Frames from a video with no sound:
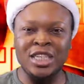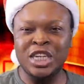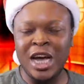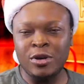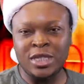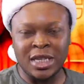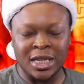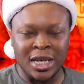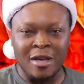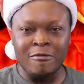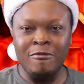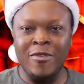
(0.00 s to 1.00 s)
Chelsea
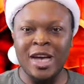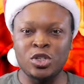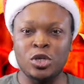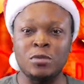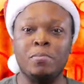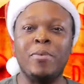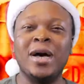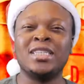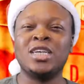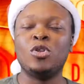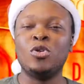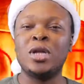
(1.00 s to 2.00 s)
versus
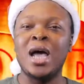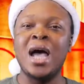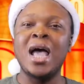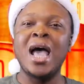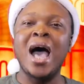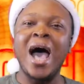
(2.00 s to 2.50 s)
Barcelona